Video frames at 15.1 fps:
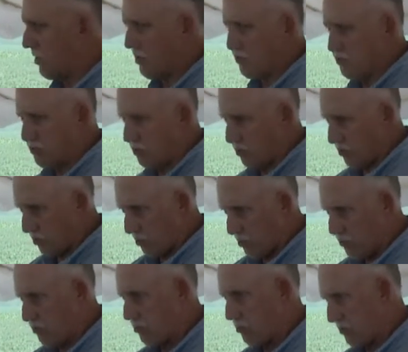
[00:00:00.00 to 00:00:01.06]
And
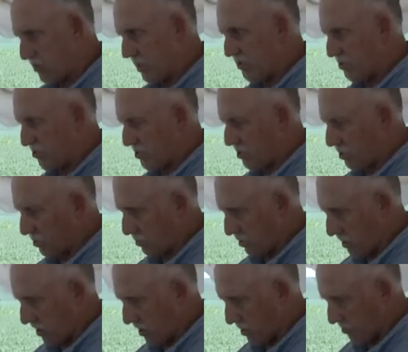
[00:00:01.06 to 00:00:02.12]
so that's the year
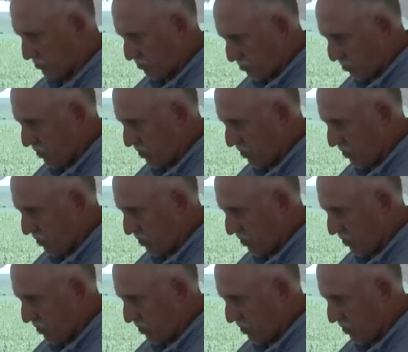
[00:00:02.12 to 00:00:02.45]
we got a